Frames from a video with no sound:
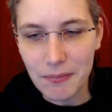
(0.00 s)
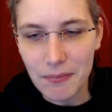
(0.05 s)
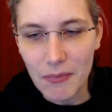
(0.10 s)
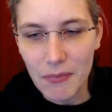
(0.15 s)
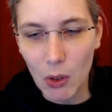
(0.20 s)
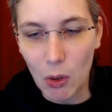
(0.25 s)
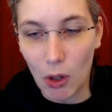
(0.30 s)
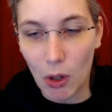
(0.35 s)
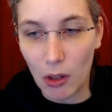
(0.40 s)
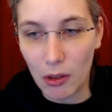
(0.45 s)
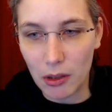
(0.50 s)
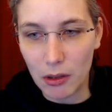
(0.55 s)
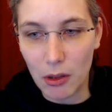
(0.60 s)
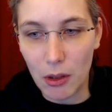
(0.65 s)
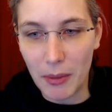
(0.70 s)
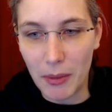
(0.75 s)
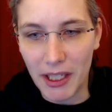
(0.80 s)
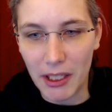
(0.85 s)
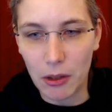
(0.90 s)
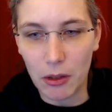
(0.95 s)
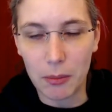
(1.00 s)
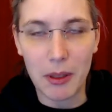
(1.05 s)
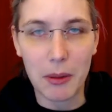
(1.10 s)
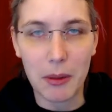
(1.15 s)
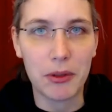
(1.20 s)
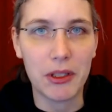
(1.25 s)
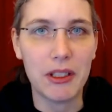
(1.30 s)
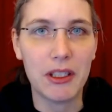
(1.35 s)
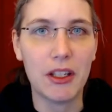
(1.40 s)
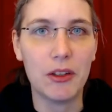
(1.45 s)
or oh my god my
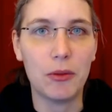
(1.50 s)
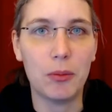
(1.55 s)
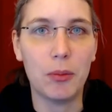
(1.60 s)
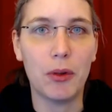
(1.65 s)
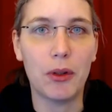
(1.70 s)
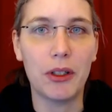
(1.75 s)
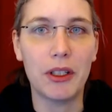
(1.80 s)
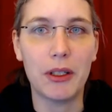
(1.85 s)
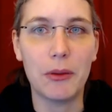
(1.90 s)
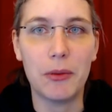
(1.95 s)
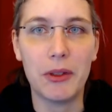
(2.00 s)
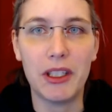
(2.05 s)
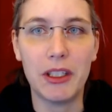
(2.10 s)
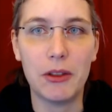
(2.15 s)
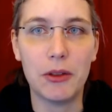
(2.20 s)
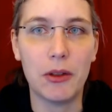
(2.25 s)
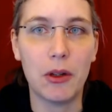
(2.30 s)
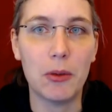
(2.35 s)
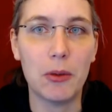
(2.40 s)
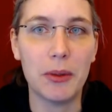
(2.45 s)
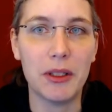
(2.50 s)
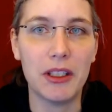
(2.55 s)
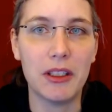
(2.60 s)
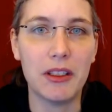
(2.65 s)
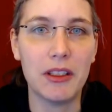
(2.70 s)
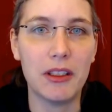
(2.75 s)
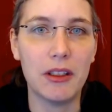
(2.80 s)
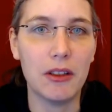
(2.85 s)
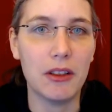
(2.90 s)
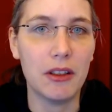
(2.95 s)
printer is burning we need to open
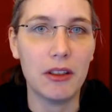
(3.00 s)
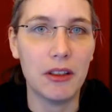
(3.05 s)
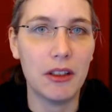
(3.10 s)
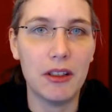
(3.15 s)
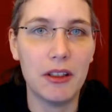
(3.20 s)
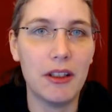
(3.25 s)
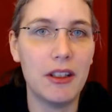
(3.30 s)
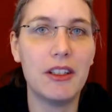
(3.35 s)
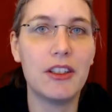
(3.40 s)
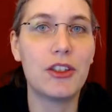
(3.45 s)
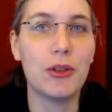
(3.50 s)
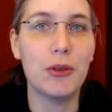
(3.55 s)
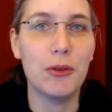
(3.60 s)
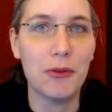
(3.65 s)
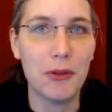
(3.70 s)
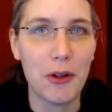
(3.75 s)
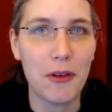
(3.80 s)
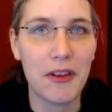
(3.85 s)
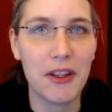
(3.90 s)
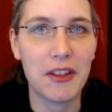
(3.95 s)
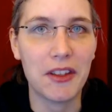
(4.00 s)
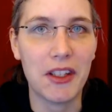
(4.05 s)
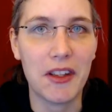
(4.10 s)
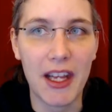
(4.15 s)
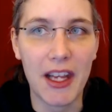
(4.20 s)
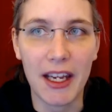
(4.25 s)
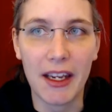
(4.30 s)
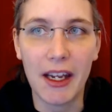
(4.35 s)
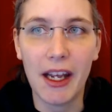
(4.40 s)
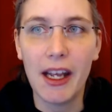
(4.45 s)
an, an, an issue for this and
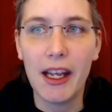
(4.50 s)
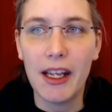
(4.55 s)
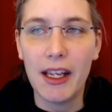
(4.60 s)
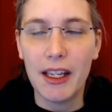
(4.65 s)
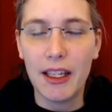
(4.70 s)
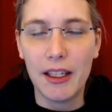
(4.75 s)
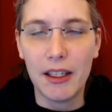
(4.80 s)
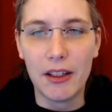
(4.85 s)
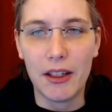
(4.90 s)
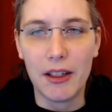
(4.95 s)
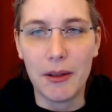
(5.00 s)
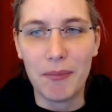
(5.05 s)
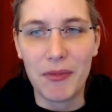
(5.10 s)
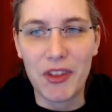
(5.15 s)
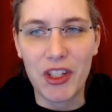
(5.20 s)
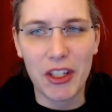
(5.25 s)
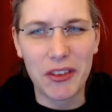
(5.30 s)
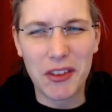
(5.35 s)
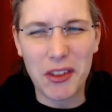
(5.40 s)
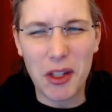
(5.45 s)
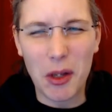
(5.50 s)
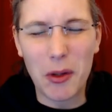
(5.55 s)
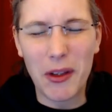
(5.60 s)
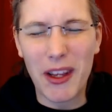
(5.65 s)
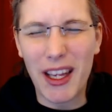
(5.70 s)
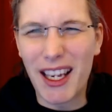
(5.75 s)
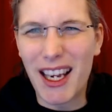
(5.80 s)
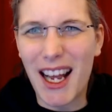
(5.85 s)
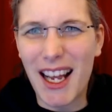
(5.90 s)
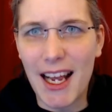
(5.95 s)
that um, just so
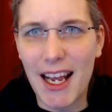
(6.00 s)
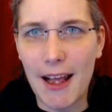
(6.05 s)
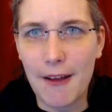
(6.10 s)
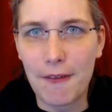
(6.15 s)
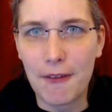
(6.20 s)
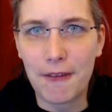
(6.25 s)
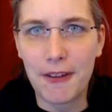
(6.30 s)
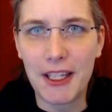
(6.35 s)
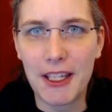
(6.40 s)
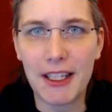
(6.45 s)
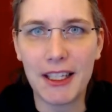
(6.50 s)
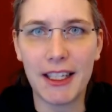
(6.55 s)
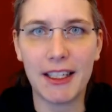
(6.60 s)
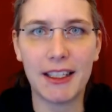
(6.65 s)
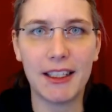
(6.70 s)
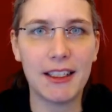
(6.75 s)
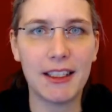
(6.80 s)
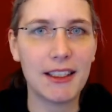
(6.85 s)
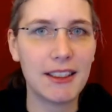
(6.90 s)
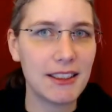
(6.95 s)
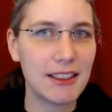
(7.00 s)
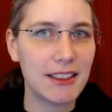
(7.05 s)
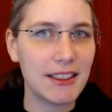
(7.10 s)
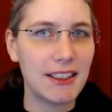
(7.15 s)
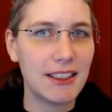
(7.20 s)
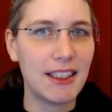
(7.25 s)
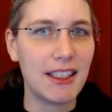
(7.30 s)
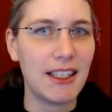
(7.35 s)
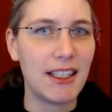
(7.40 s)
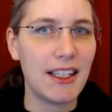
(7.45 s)
that i have a feeling
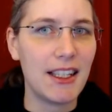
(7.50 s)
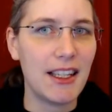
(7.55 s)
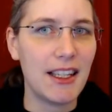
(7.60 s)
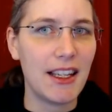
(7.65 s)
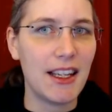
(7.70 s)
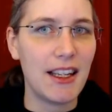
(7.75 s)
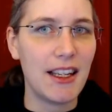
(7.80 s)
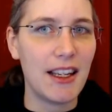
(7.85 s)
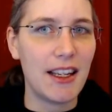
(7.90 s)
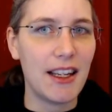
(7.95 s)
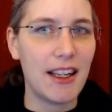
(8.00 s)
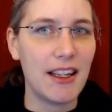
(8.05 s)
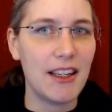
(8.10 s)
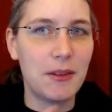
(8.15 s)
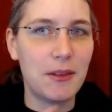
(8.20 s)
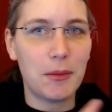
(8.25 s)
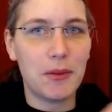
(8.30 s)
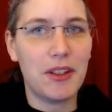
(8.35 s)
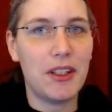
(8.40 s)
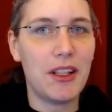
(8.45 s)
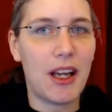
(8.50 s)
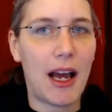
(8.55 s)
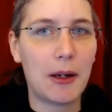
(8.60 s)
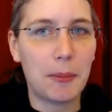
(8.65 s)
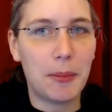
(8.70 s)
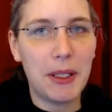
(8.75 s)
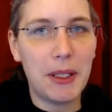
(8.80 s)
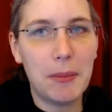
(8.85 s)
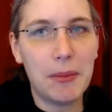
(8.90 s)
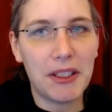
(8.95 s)
is are
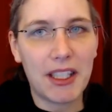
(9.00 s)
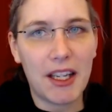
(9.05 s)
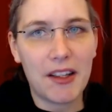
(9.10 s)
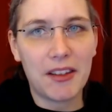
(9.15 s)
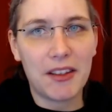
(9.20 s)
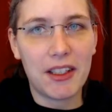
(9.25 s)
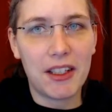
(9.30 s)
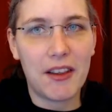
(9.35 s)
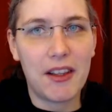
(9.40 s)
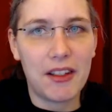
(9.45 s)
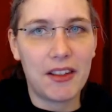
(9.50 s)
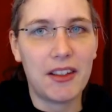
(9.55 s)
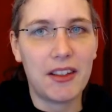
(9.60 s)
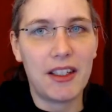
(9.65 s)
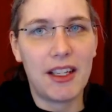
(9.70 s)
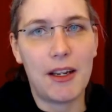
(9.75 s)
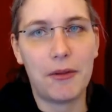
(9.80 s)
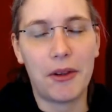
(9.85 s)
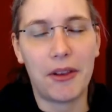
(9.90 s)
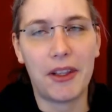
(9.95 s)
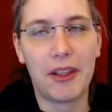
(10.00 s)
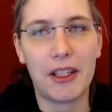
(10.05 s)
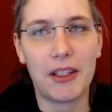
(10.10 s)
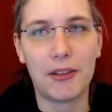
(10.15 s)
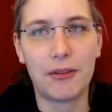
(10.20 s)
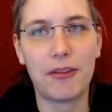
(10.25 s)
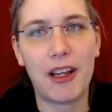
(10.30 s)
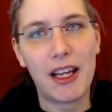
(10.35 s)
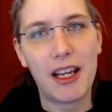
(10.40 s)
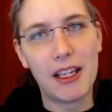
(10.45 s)
people testing this and everything is
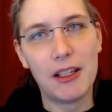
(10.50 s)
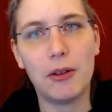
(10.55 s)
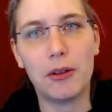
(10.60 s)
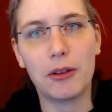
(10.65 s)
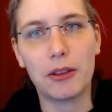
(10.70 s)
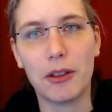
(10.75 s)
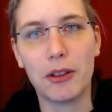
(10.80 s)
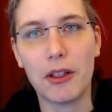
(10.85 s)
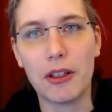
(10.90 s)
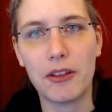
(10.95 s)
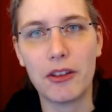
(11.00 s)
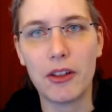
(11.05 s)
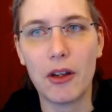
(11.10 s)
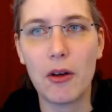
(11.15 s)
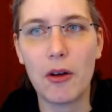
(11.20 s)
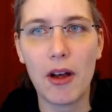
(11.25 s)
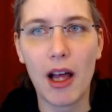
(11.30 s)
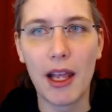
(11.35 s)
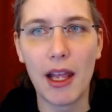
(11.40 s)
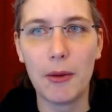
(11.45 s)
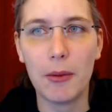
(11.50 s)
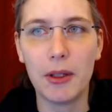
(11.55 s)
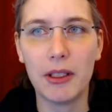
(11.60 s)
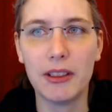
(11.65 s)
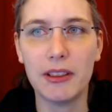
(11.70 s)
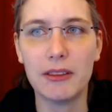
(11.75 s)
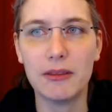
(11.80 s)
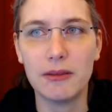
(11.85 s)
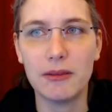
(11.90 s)
fine or not so i will